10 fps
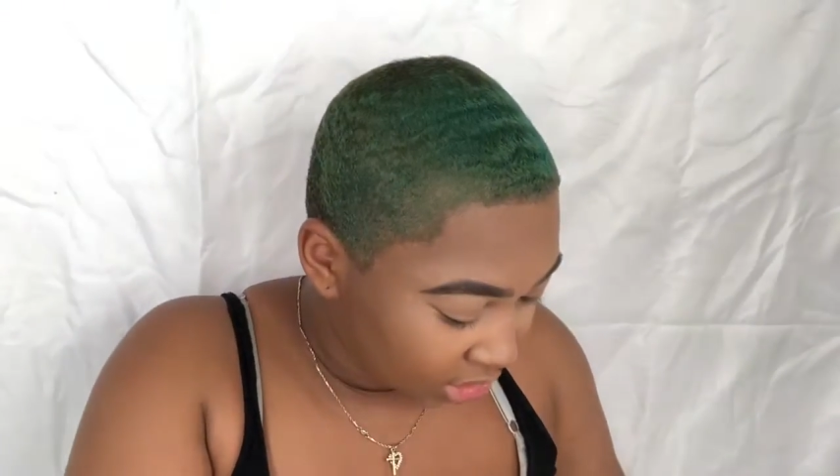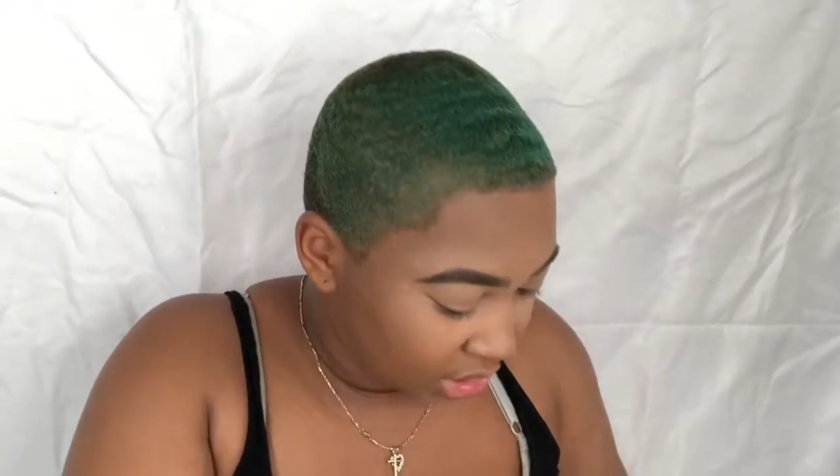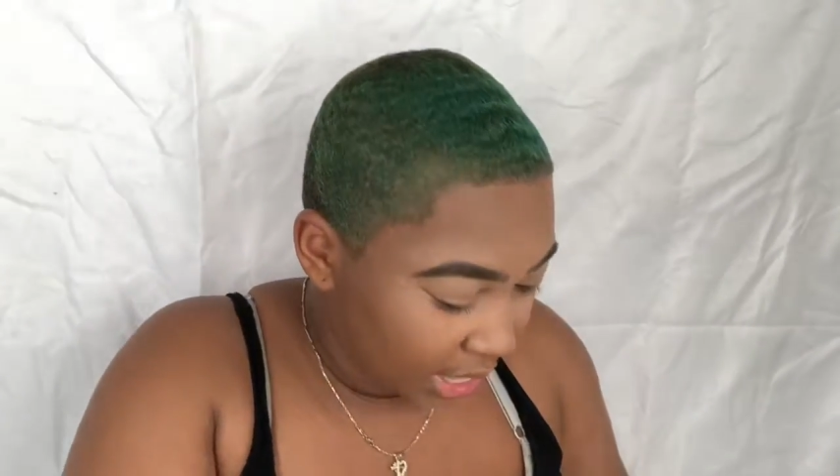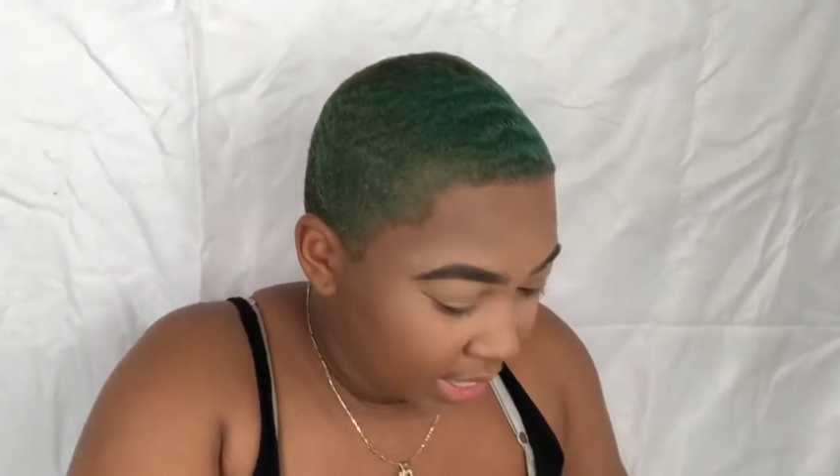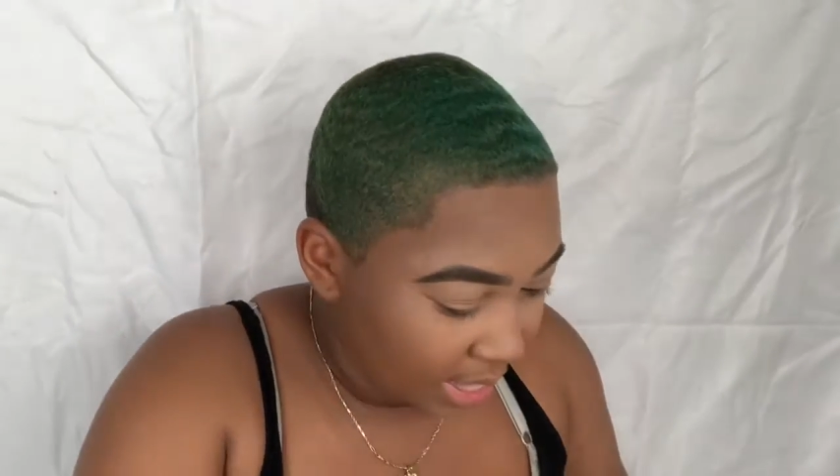
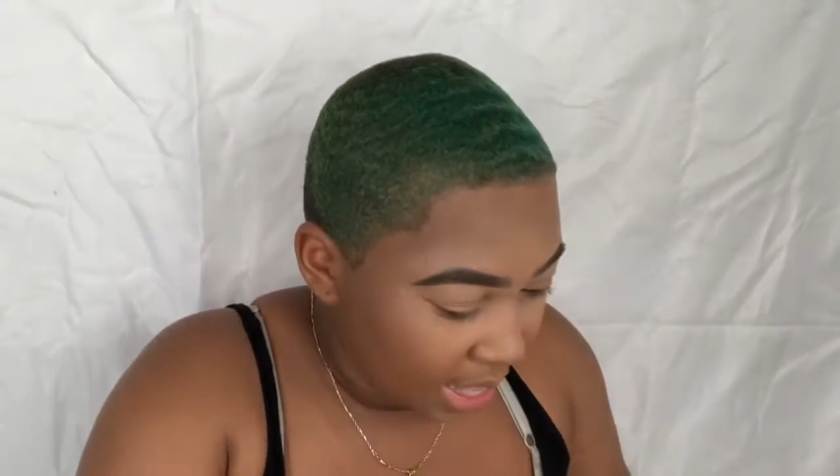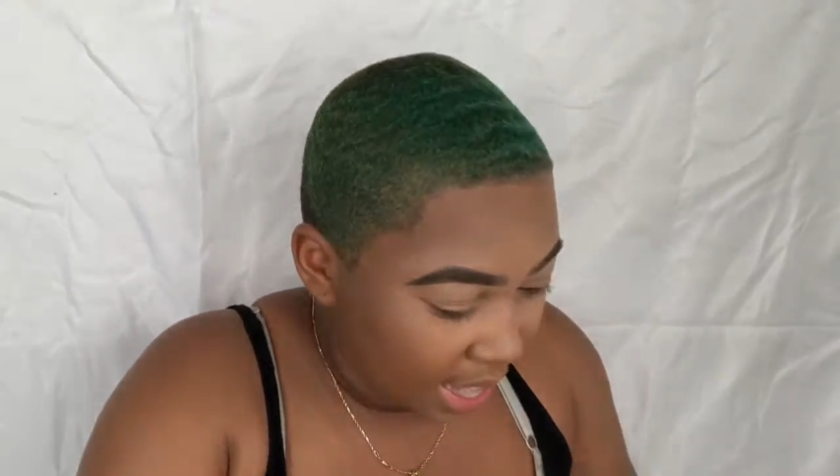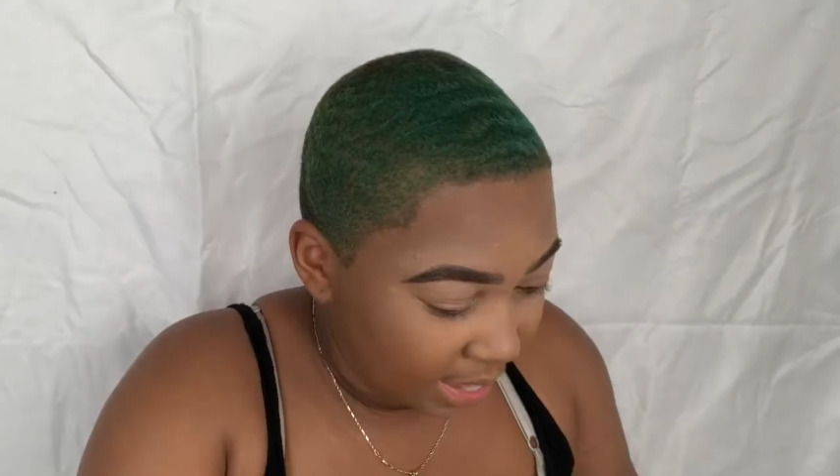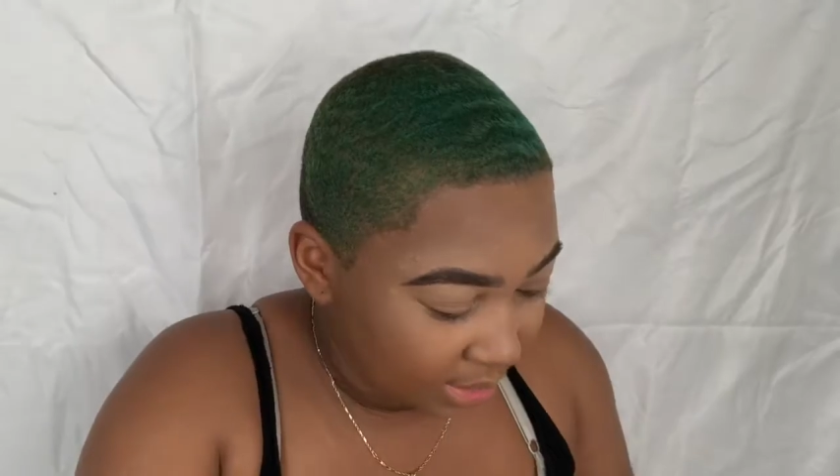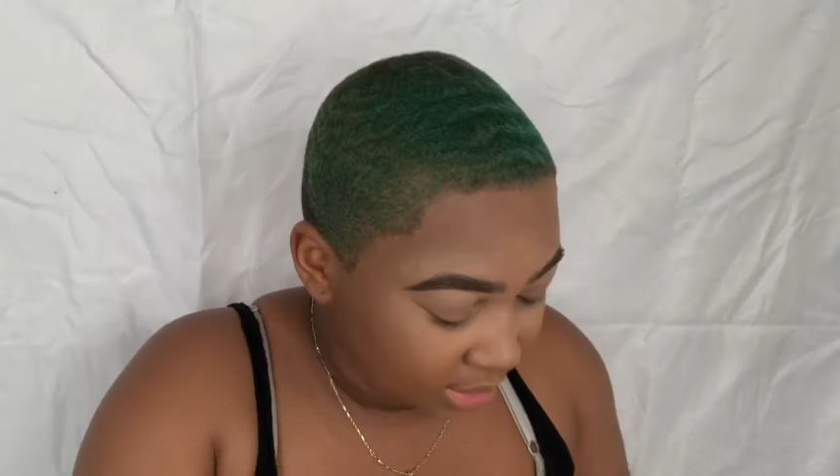
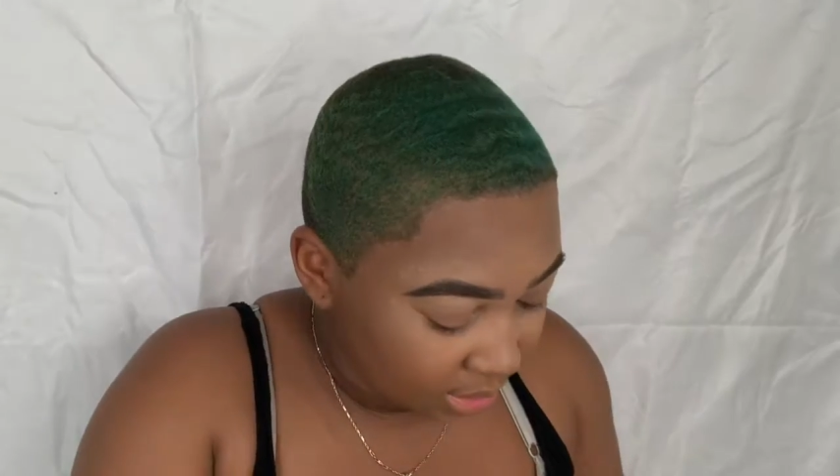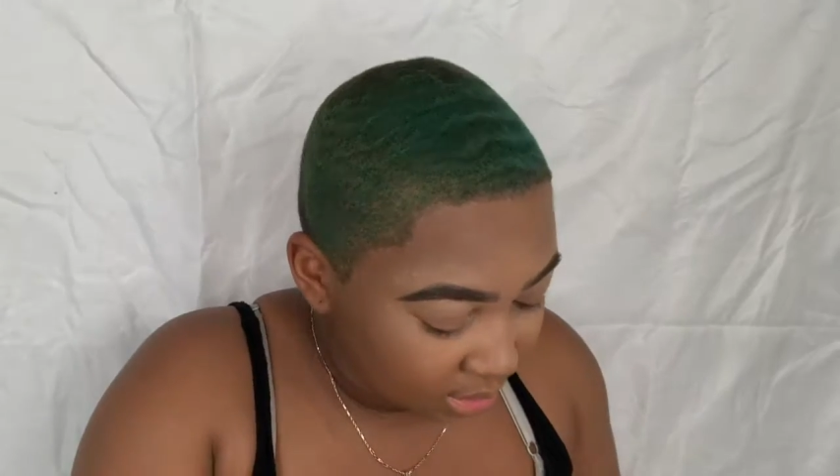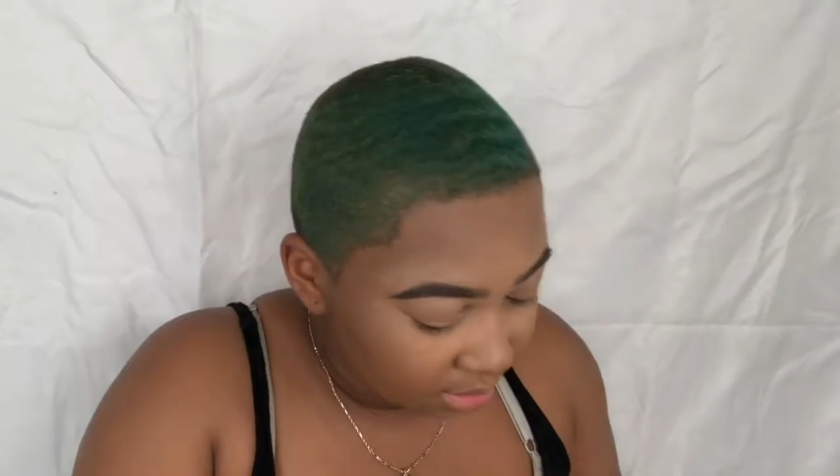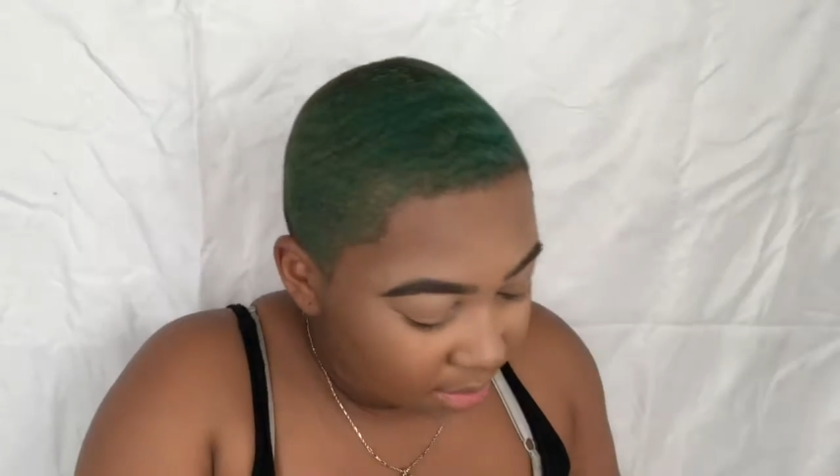Aina.